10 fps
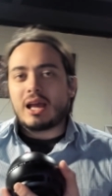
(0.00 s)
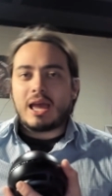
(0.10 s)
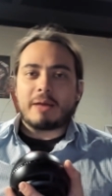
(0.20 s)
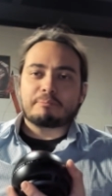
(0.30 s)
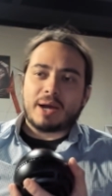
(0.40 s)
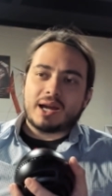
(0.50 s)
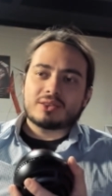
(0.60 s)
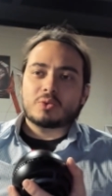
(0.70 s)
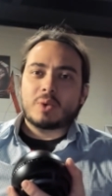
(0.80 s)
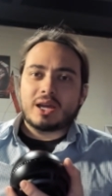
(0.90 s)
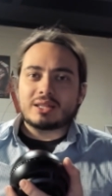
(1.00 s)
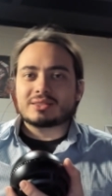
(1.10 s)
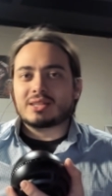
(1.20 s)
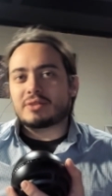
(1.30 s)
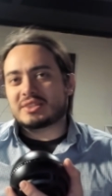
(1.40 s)
And by the way,
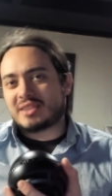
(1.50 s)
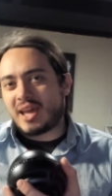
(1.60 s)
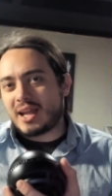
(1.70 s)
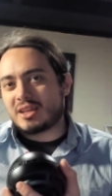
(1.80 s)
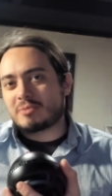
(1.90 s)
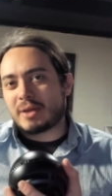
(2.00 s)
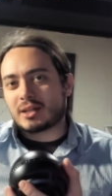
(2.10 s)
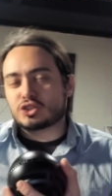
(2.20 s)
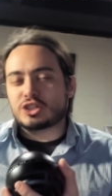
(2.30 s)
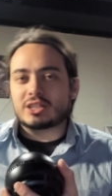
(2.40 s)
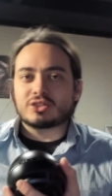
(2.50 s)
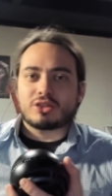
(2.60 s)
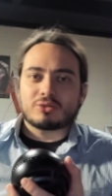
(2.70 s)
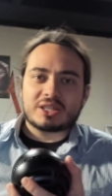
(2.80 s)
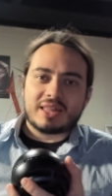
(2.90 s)
instead of a teddy bear, she has a
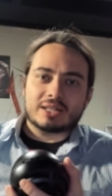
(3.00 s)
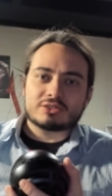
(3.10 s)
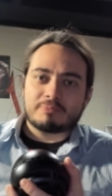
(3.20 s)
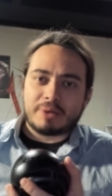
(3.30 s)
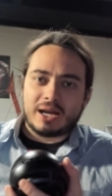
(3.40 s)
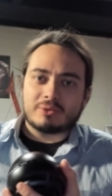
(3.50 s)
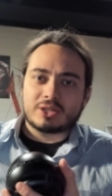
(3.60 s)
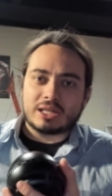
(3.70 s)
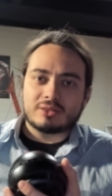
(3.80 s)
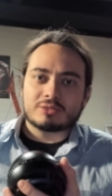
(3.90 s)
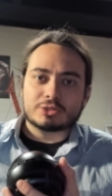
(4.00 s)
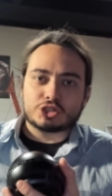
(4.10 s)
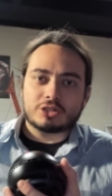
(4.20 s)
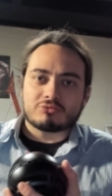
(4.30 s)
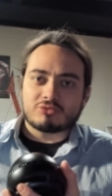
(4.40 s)
3,000-pound killing
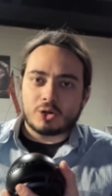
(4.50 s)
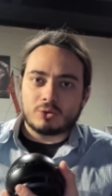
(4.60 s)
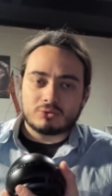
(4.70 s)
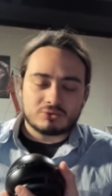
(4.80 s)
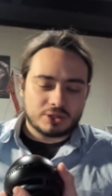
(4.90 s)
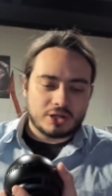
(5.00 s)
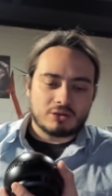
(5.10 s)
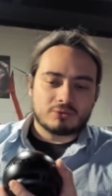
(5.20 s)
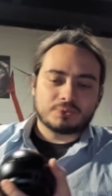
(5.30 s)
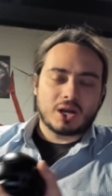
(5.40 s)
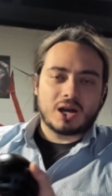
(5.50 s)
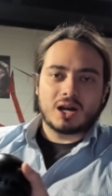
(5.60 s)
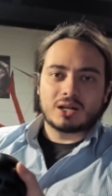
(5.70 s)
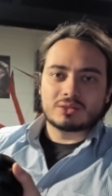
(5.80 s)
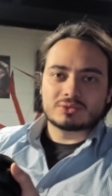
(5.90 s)
machine
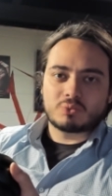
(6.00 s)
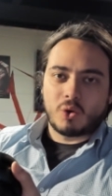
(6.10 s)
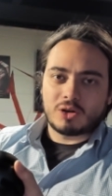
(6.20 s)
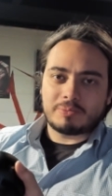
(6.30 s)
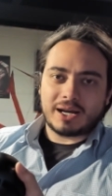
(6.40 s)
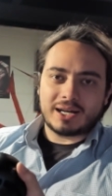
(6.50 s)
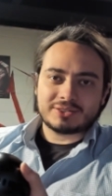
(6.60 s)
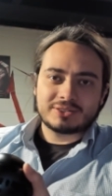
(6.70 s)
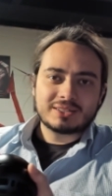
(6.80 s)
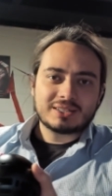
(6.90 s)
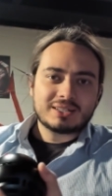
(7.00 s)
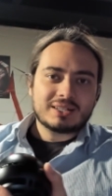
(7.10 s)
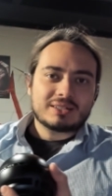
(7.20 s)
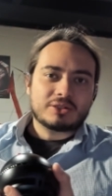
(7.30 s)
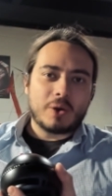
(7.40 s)
warbot
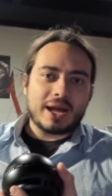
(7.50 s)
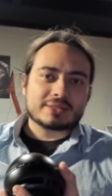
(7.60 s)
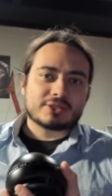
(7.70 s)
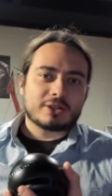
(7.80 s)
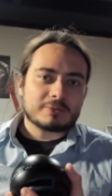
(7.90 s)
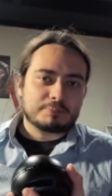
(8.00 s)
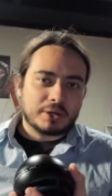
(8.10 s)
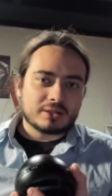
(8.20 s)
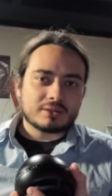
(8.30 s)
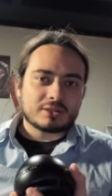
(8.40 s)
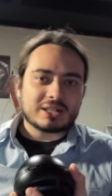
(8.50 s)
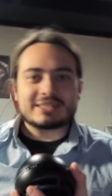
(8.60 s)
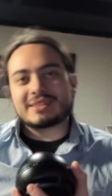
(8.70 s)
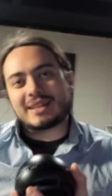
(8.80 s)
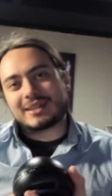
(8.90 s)
who acts like her butler.
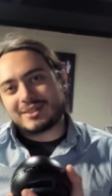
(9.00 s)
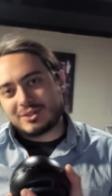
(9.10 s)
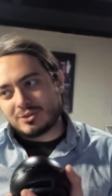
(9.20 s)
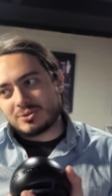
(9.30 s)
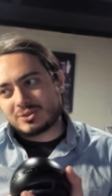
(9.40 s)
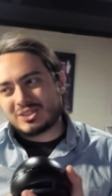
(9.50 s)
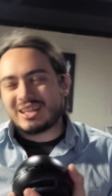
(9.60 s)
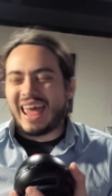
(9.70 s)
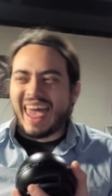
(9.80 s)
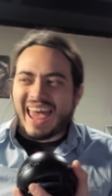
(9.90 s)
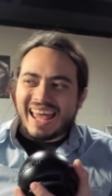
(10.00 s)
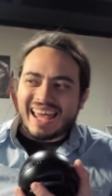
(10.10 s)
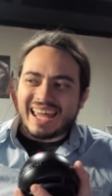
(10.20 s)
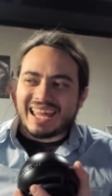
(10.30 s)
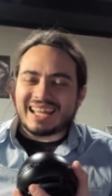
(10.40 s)
Isn't that cute?
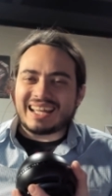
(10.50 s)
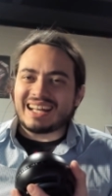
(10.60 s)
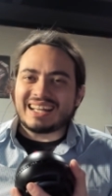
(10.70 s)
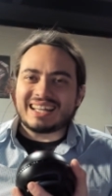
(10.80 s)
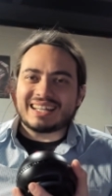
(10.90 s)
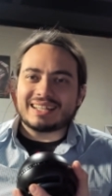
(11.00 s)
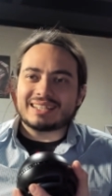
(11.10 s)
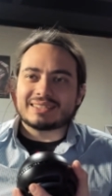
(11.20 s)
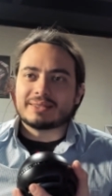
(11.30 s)
Ah.